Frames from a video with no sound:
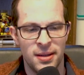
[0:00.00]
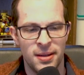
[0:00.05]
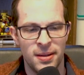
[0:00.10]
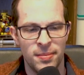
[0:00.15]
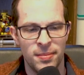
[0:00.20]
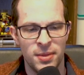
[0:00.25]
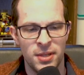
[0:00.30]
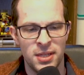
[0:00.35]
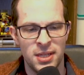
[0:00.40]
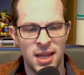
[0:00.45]

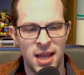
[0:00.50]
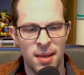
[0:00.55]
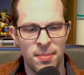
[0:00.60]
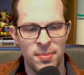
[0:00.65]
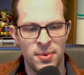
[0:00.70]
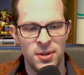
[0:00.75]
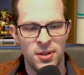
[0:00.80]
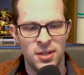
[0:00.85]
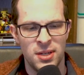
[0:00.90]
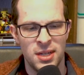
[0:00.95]
This
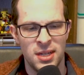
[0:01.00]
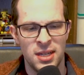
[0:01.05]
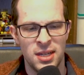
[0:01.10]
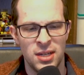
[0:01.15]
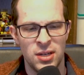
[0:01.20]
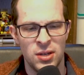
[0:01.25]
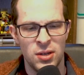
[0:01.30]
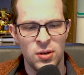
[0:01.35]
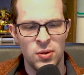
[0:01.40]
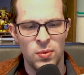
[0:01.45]
happened
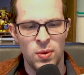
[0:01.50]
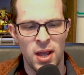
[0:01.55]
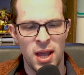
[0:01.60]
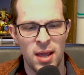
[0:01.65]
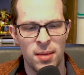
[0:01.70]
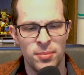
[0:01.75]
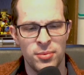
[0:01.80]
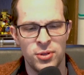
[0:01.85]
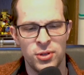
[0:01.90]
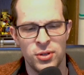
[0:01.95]
in New
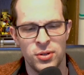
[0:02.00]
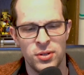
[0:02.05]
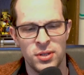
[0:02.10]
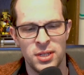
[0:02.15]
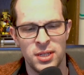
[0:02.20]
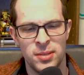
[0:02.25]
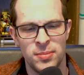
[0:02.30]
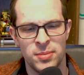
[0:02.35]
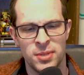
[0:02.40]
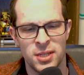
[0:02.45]
Hampshire, it
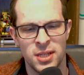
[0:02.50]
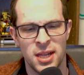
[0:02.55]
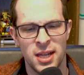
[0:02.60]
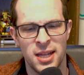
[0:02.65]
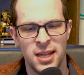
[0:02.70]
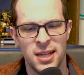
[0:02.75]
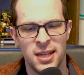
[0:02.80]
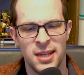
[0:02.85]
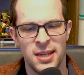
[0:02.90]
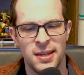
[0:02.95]
seems
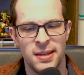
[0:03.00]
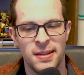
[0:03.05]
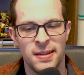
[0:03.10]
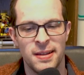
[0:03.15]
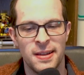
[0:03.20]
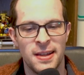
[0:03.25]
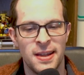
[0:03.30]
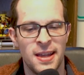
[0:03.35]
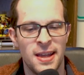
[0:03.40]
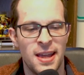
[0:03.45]
like it.
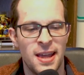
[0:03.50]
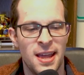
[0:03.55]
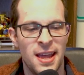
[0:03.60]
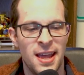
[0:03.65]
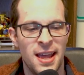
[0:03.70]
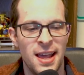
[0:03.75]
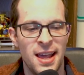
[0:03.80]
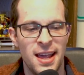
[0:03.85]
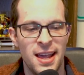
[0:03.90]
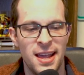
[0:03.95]

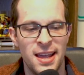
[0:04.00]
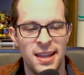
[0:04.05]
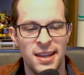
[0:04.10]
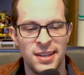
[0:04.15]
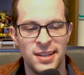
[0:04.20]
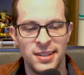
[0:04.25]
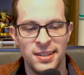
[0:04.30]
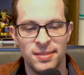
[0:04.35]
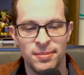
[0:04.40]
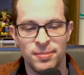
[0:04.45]

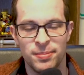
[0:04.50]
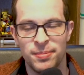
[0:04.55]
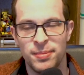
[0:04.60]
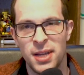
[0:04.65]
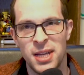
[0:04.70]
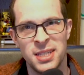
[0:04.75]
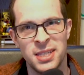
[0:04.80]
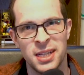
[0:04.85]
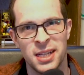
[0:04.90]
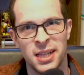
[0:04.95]
And
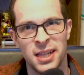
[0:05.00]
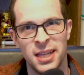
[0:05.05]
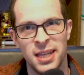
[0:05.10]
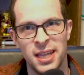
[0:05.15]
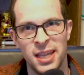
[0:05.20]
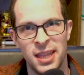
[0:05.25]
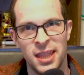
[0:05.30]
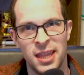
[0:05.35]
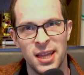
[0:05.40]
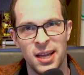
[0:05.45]

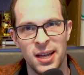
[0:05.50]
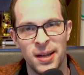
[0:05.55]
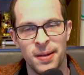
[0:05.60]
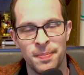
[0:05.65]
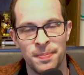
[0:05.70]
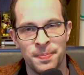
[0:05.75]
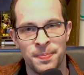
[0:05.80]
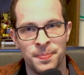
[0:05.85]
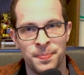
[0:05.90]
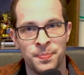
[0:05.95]
basically
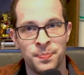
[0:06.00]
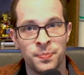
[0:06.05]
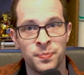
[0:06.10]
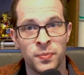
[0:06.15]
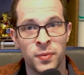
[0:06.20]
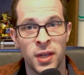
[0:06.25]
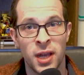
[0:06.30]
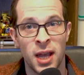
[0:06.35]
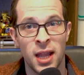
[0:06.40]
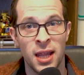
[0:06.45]
the
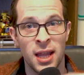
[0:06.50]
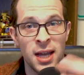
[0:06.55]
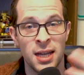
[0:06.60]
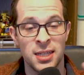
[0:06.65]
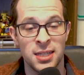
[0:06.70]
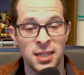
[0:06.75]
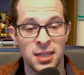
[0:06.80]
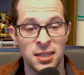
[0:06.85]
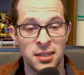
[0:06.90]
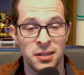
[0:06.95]

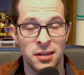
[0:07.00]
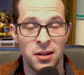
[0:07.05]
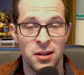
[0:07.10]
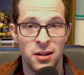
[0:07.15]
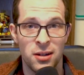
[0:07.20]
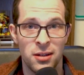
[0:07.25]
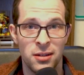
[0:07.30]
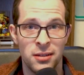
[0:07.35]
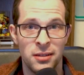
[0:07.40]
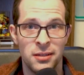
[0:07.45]
headline says it
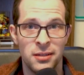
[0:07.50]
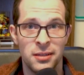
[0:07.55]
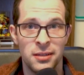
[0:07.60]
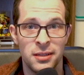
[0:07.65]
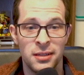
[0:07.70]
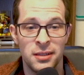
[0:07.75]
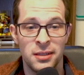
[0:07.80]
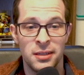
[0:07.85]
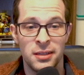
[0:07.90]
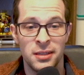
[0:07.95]
all.
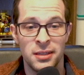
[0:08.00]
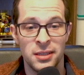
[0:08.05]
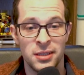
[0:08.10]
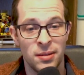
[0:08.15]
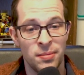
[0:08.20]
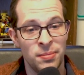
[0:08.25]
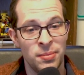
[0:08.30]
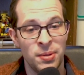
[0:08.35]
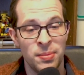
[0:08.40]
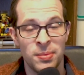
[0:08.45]

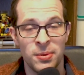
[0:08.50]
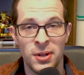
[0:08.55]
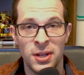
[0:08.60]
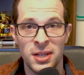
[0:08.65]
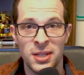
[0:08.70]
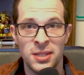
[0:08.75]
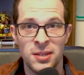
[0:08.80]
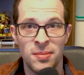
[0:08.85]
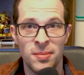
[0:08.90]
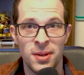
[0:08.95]
Some people
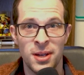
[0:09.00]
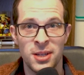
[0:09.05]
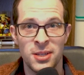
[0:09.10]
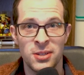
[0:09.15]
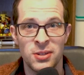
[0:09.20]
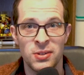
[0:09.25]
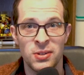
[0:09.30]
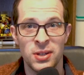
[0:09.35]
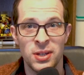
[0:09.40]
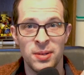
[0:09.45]
ate some
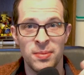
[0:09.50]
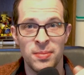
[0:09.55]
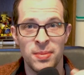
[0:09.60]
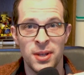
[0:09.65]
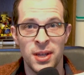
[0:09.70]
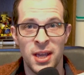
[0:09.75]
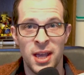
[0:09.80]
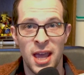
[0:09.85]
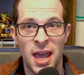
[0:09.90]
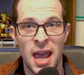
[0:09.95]
ice cream
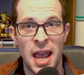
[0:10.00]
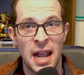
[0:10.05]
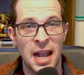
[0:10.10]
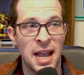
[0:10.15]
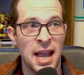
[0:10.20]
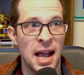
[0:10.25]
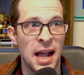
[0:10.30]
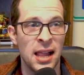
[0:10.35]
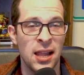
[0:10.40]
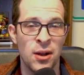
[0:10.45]
and
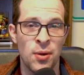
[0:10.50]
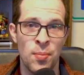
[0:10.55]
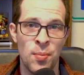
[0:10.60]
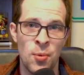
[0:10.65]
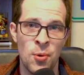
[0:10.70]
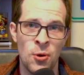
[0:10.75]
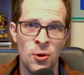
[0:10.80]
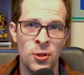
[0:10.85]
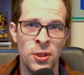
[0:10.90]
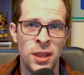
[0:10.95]
got a little
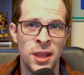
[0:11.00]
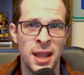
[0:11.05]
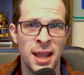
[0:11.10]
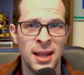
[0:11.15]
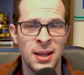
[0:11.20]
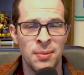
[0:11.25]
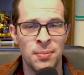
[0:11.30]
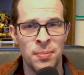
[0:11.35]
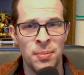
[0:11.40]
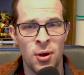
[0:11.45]
more than they
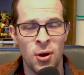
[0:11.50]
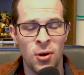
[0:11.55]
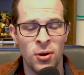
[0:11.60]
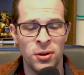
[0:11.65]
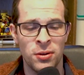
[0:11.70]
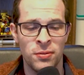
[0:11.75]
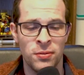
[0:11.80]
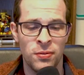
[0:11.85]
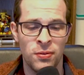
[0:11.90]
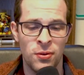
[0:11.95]
could
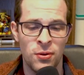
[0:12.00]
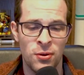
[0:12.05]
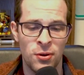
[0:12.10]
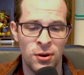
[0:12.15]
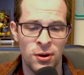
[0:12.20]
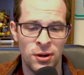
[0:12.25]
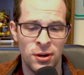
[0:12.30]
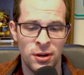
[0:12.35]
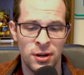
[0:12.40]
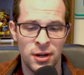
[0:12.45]
bargain
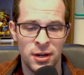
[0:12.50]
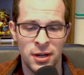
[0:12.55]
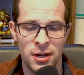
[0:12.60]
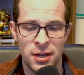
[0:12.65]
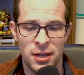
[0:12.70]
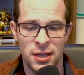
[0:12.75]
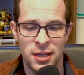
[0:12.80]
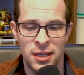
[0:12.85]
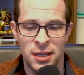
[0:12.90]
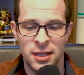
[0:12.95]
for.
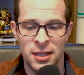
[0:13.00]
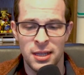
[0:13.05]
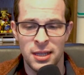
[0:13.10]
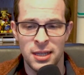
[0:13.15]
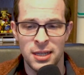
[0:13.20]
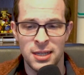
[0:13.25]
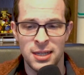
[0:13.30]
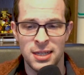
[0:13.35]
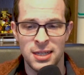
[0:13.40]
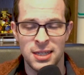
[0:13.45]

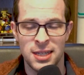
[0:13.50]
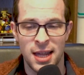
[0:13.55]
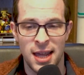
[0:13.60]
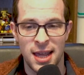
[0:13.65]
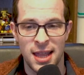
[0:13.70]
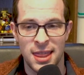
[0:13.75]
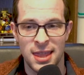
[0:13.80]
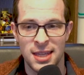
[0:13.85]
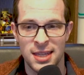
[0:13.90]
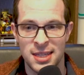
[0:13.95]
This is
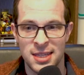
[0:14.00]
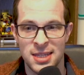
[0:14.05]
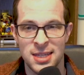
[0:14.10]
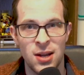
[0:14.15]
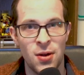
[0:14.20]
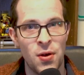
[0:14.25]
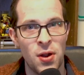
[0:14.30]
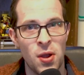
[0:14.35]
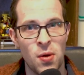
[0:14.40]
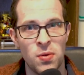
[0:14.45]
like the
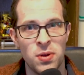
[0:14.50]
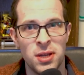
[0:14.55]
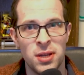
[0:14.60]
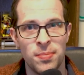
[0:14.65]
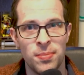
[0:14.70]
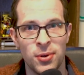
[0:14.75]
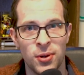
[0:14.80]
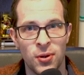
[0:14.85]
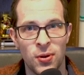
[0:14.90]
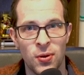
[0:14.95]

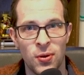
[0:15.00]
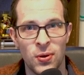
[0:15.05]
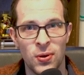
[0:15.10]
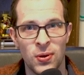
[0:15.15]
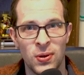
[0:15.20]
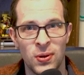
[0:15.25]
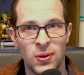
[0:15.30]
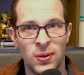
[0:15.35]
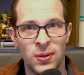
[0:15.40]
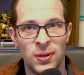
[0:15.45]

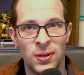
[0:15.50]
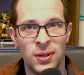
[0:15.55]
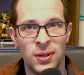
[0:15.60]
stereotypical